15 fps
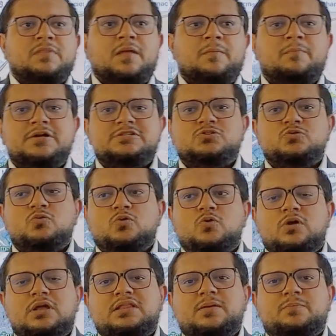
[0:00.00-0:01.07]
but to
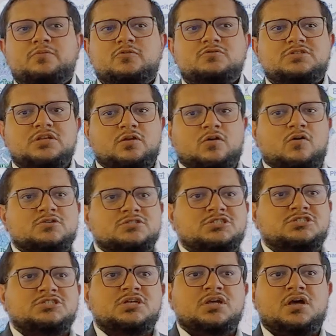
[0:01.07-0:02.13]
look at the pros and
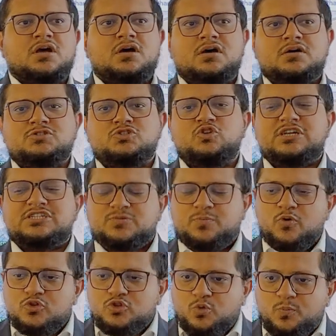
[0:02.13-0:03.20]
cons, to
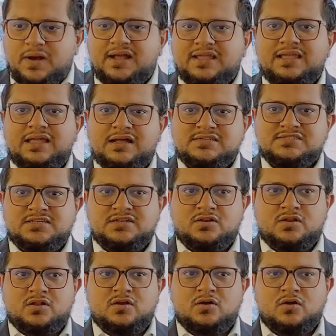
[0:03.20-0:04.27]
explore Dubai as an
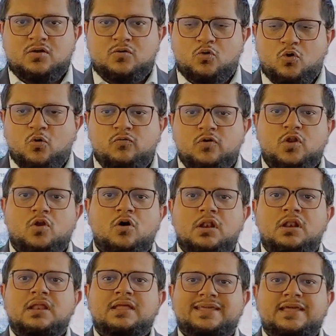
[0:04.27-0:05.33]

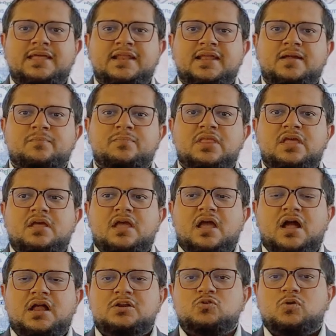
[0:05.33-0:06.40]
overall area,
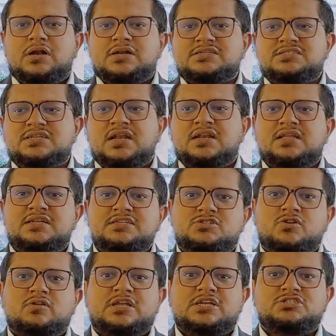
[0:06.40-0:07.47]
and to understand each
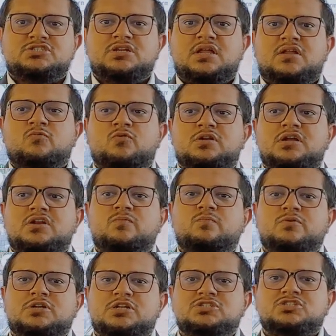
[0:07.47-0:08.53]
location and what kind of
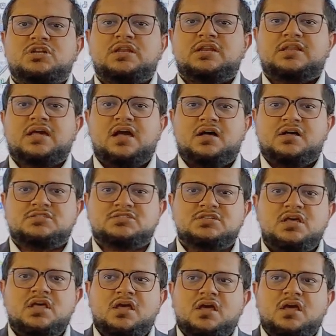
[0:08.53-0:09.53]
potential it has,